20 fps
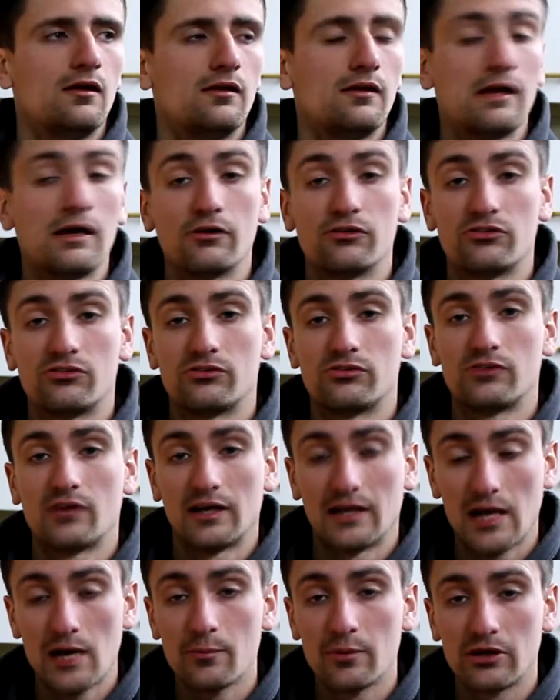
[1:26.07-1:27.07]
Now
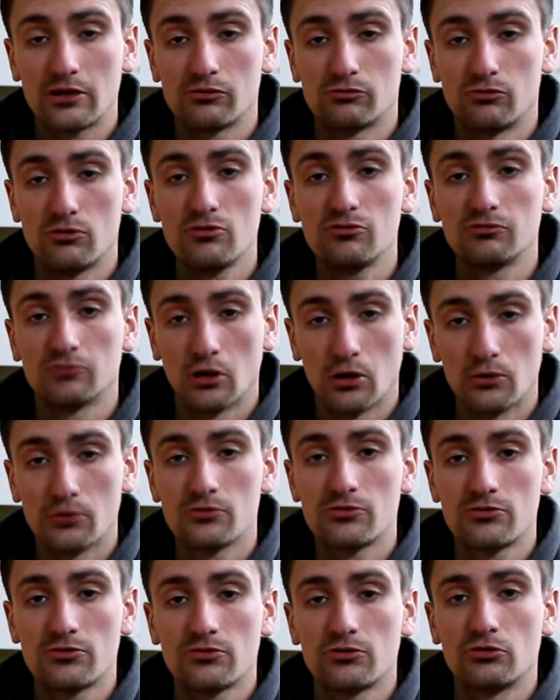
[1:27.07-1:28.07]
dynamic roof
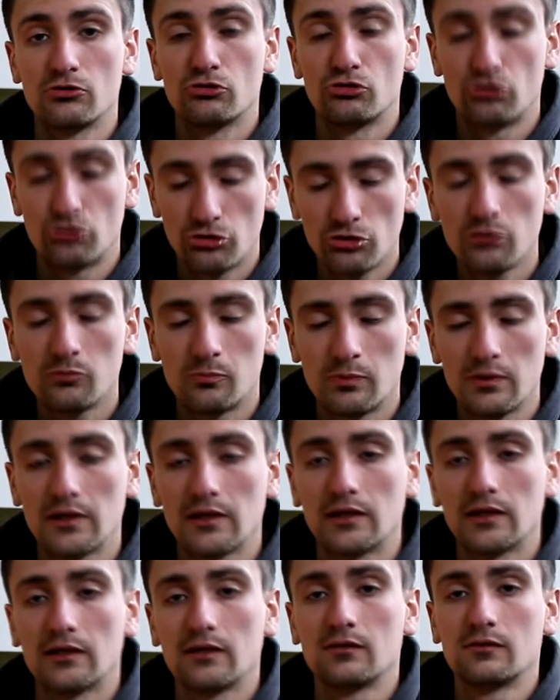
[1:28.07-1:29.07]
loads should
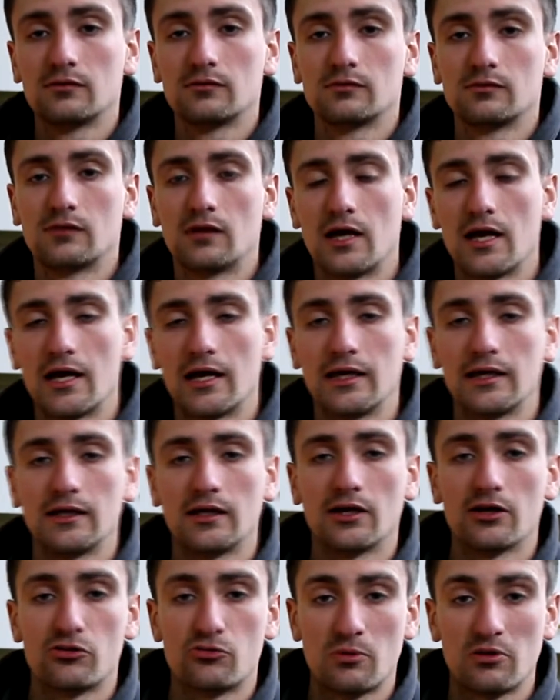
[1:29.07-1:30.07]
be
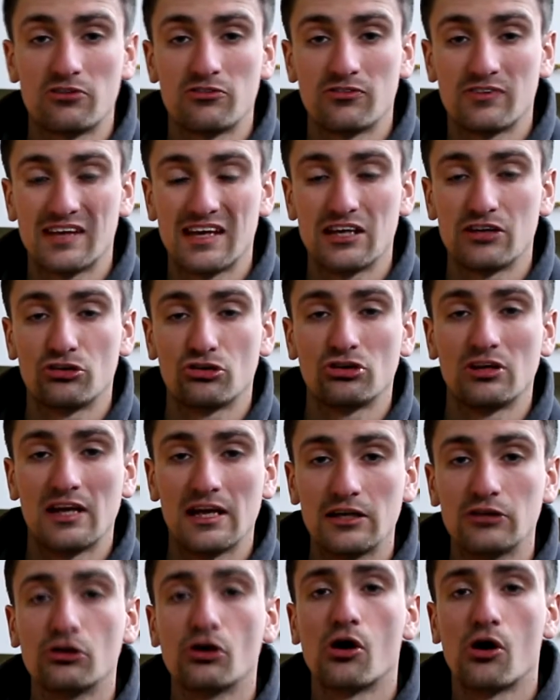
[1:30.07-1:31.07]
a specification
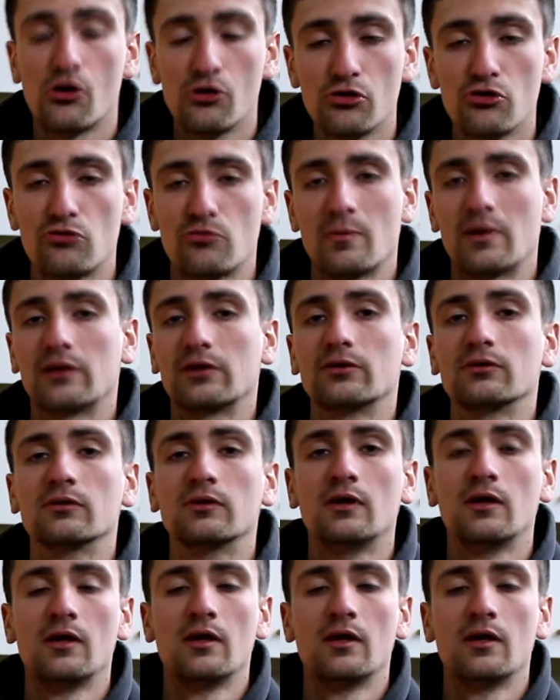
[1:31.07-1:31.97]
in your owner's manual.